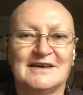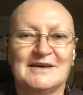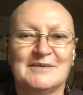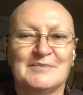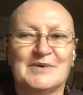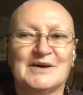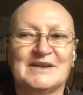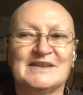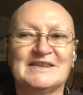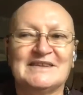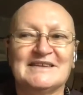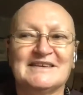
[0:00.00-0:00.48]

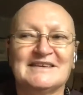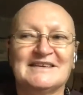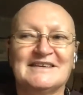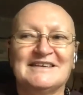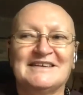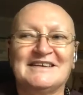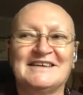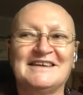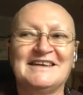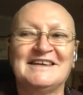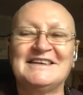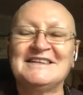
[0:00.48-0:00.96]
but
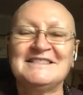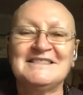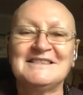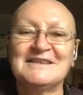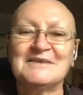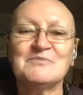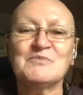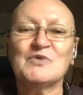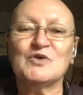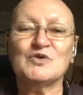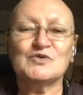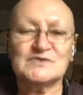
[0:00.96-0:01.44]
in the
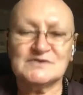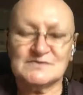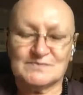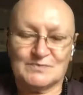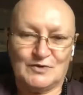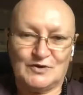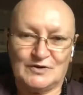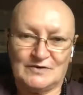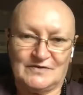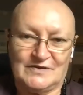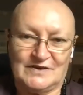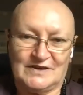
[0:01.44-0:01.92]
most
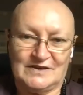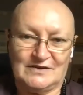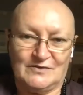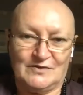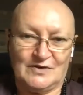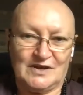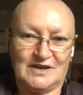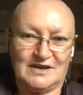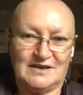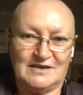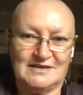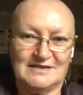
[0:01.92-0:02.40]
perfect
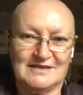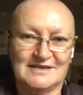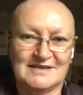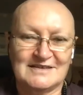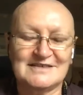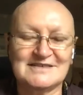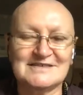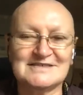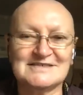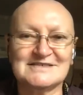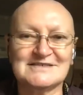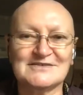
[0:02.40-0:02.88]
way. That
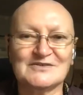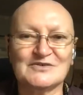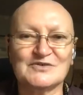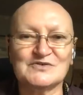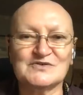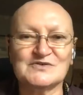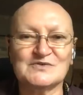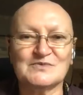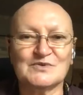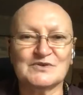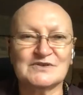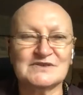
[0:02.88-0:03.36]
is
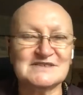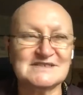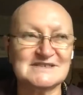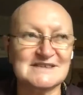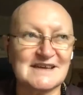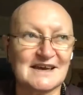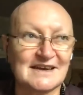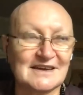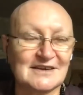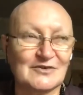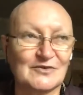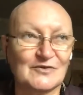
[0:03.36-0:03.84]
also one
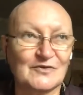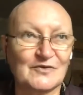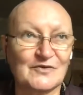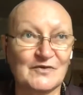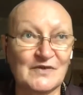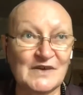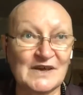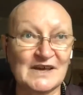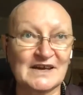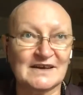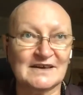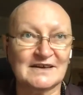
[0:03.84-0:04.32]
sign of
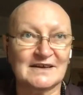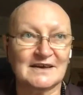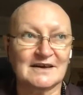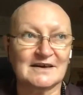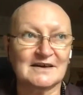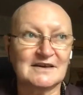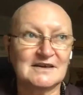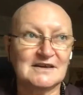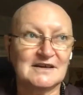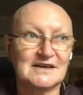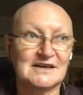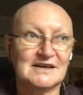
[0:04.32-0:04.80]
virya.
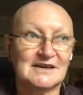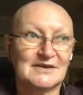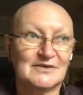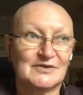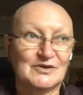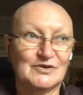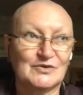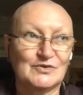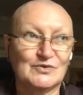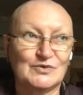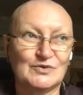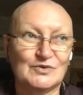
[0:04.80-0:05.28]

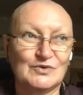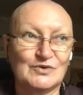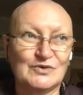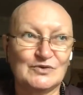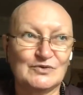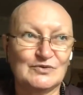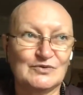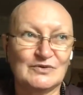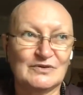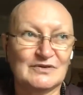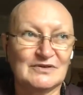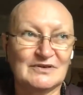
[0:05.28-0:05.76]

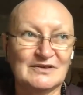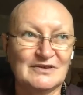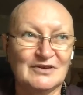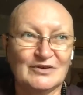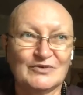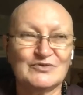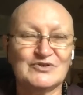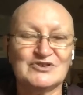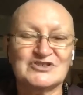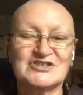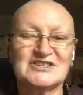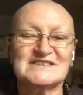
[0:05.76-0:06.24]
You
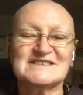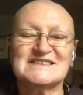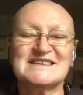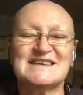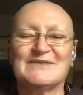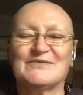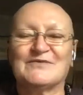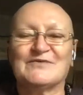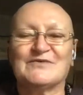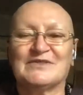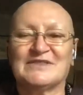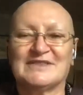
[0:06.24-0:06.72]
don't just
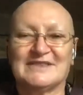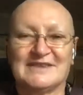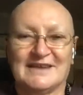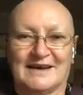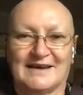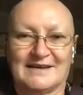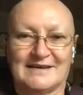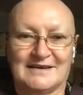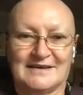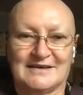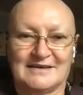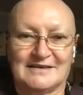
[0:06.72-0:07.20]
give
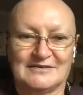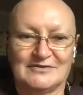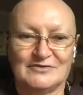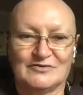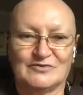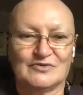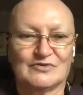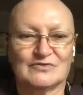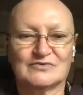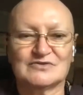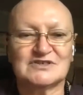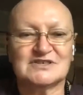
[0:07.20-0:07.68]
dana, you
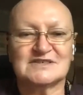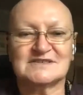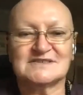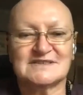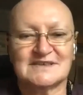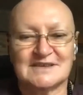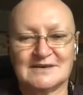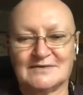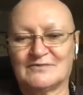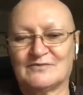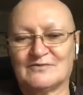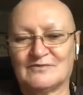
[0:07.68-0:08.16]
don't just
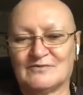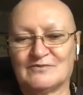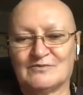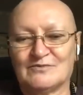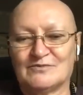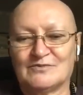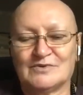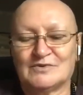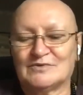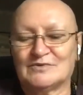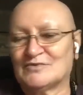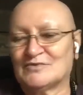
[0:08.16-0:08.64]
give
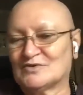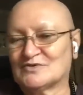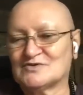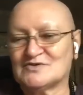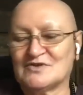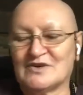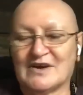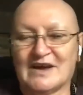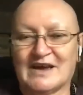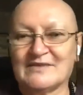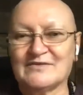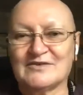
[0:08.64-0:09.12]
because
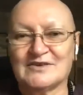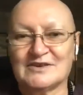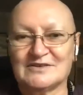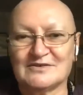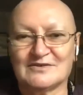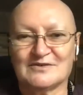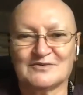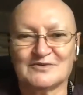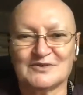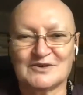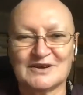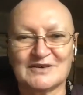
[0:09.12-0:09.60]
you have it
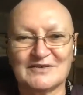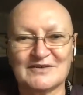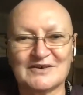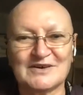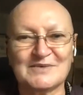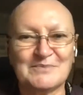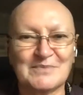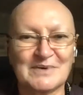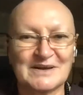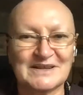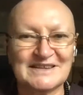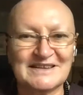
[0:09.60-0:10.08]
or whatever,
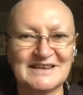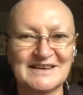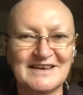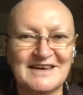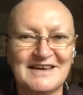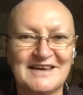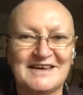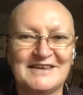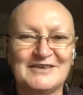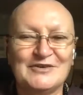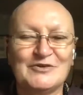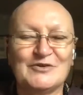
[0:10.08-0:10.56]
but
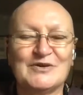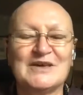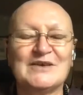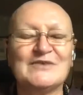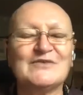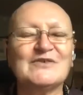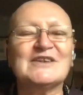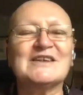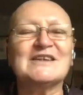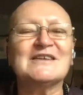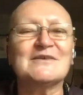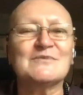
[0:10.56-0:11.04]
you give
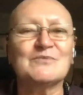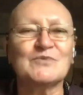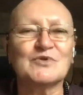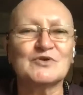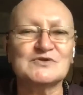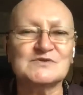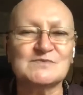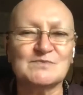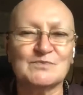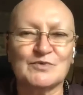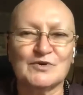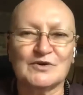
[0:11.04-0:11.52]
it in the
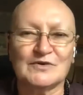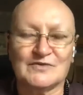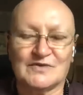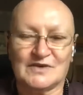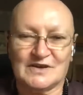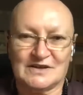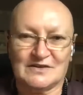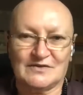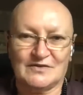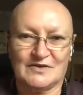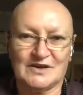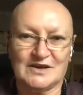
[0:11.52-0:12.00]
most
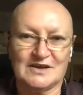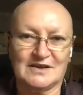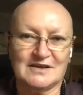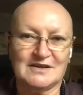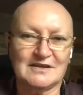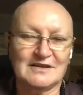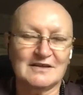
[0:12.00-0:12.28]
perfect way,